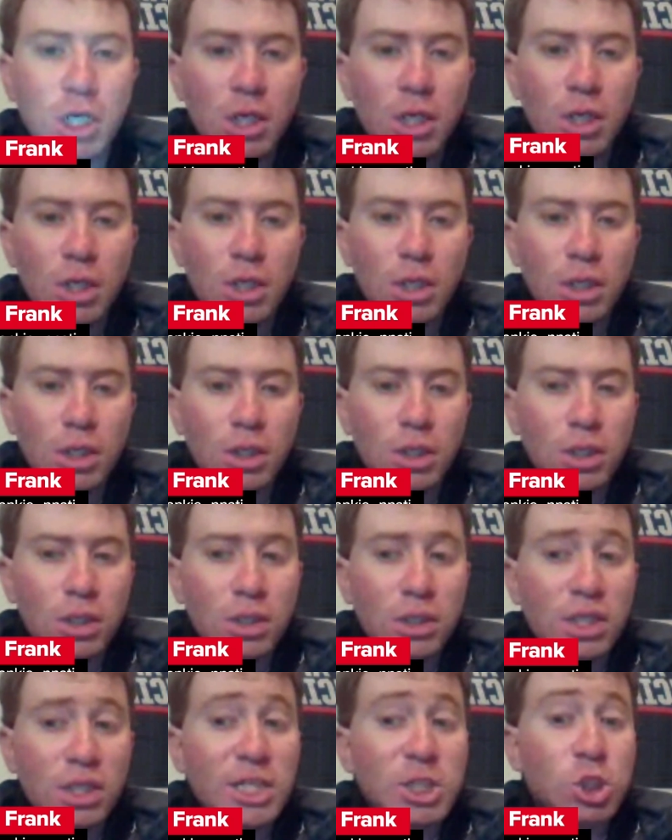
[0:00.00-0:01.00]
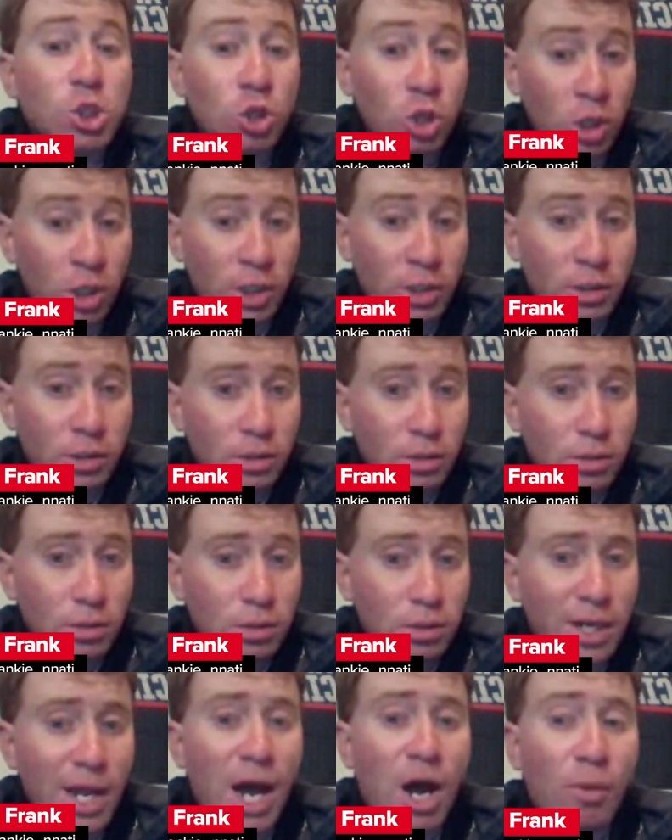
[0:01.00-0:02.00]
which is
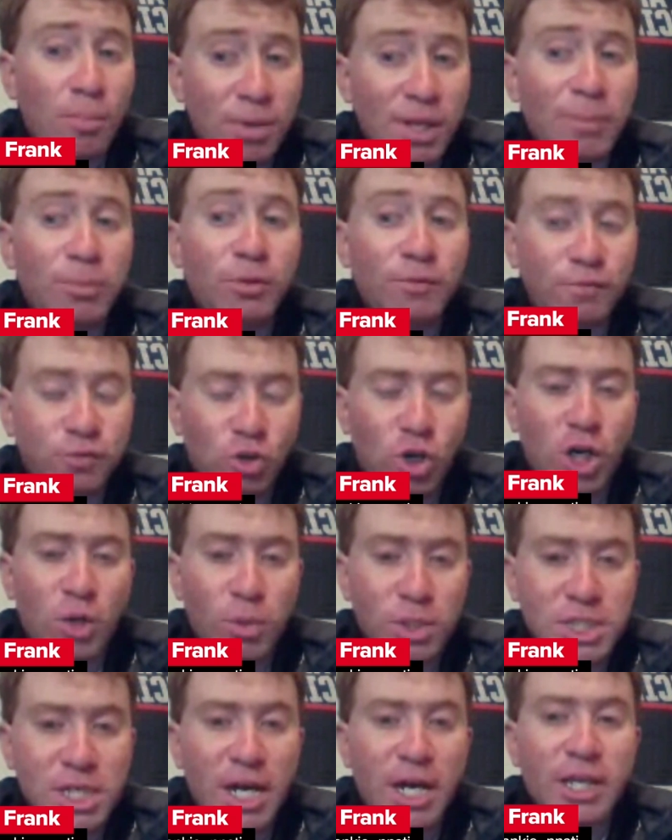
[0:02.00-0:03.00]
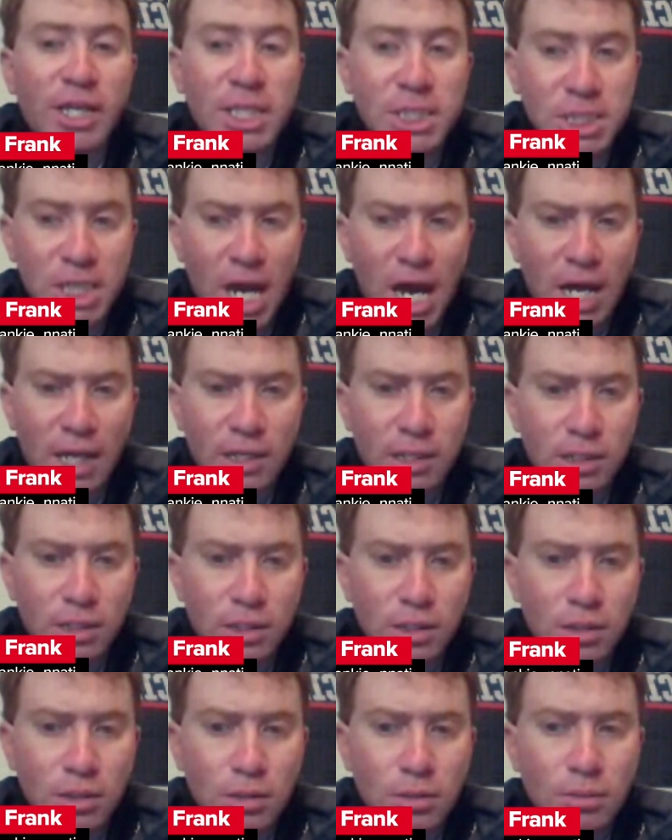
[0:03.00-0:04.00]
good. Now, people in Florida will tell you
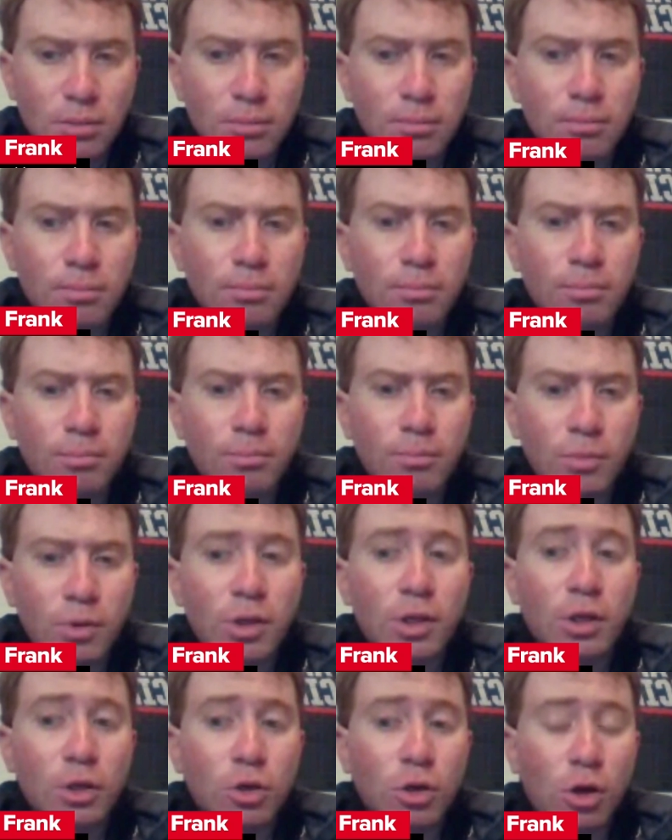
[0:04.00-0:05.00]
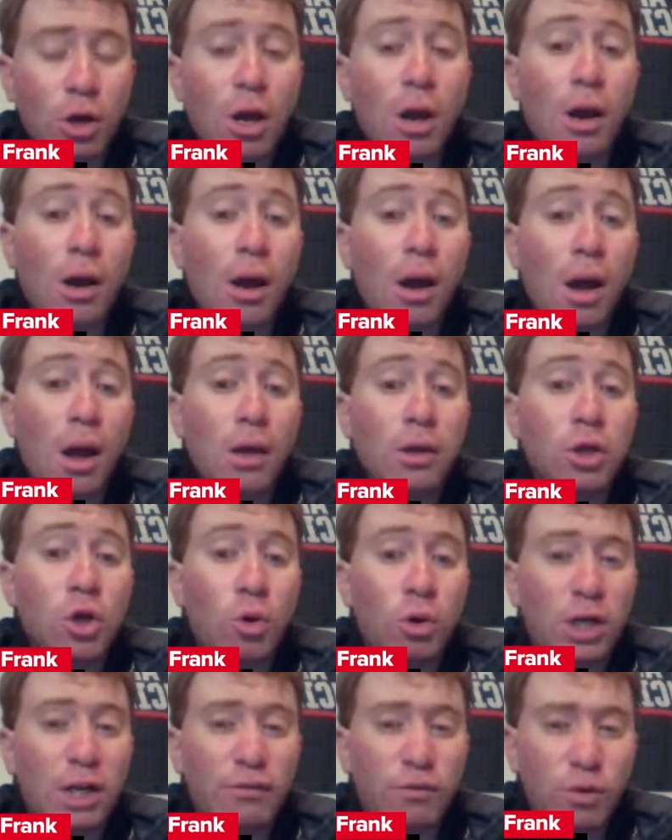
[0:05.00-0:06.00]
that's not,
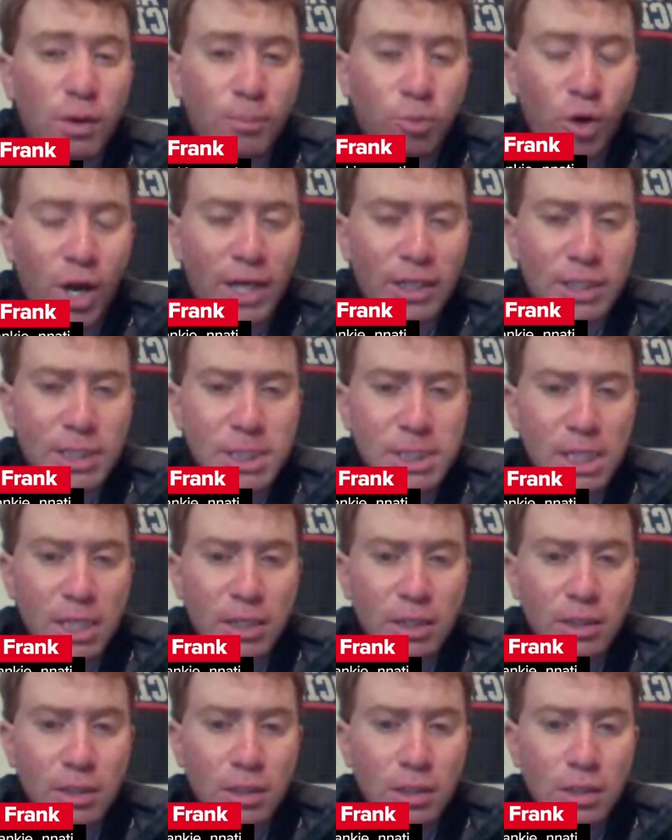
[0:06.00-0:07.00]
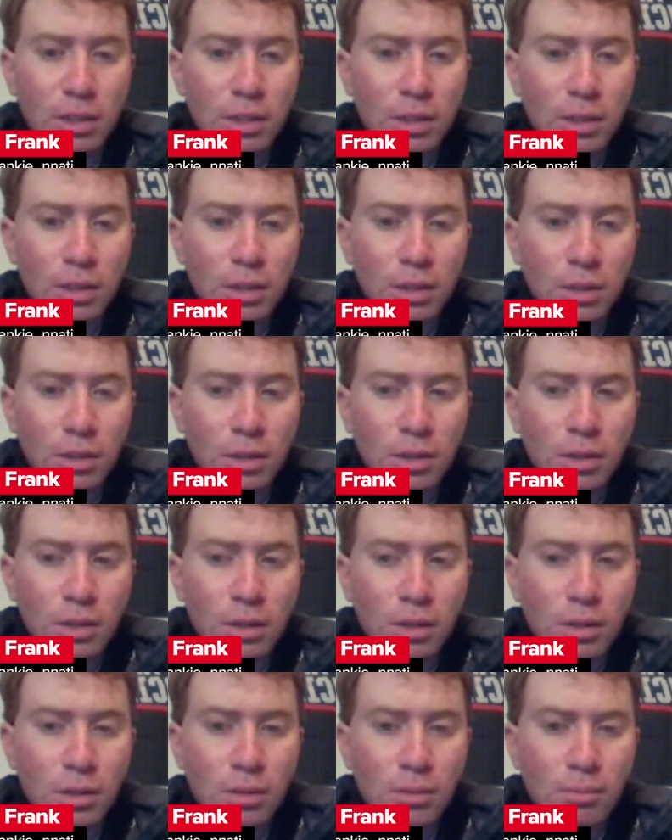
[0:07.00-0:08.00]
going off of what Brandon's saying.
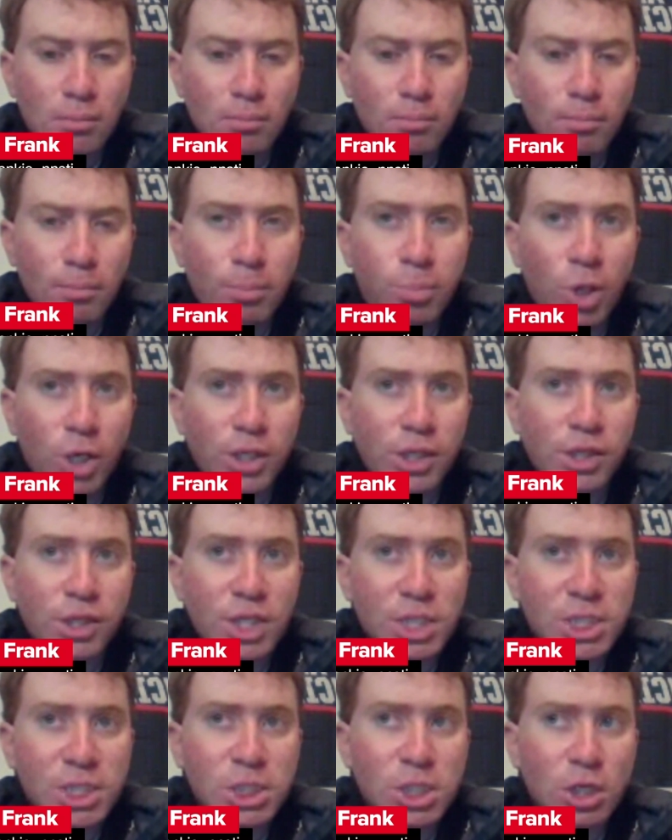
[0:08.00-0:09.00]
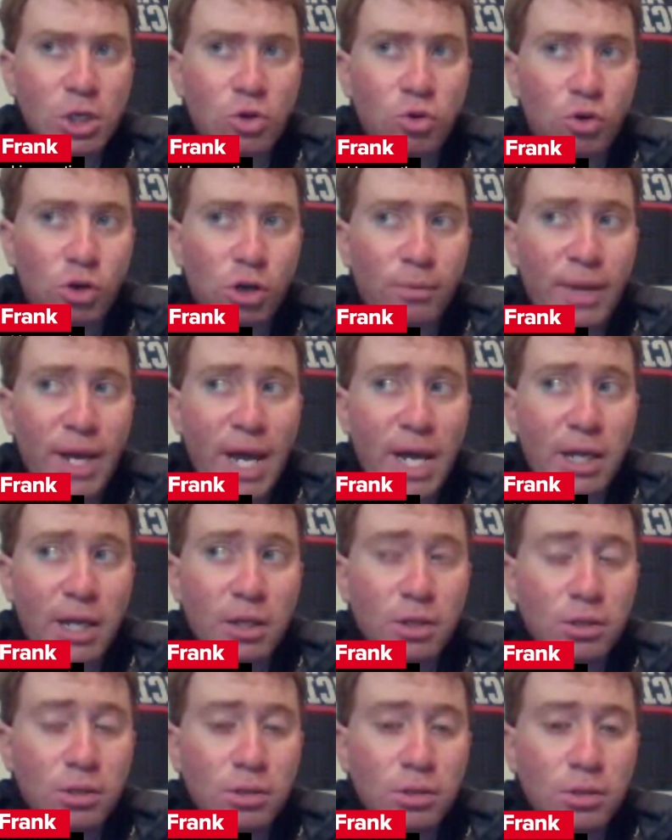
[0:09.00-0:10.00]
But this is a
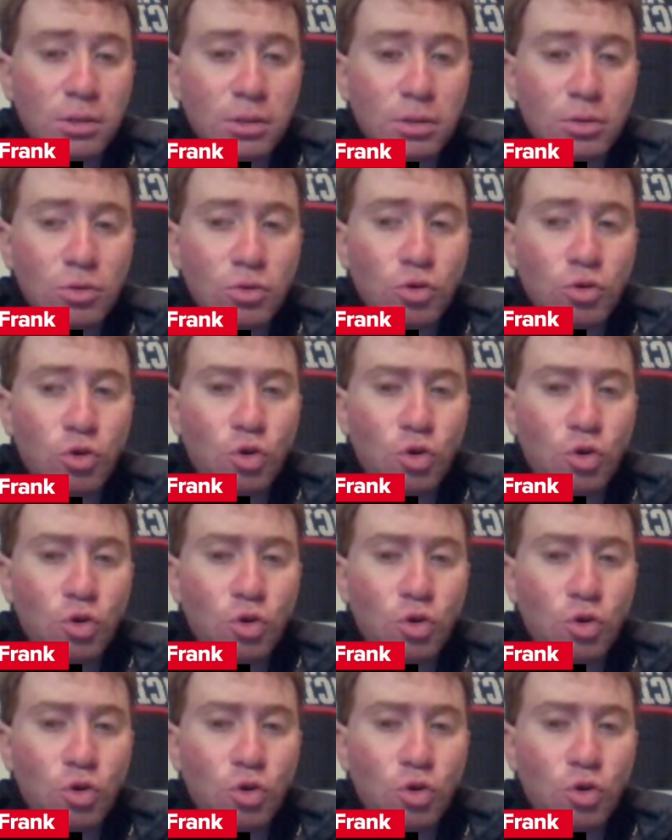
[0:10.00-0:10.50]
quarterback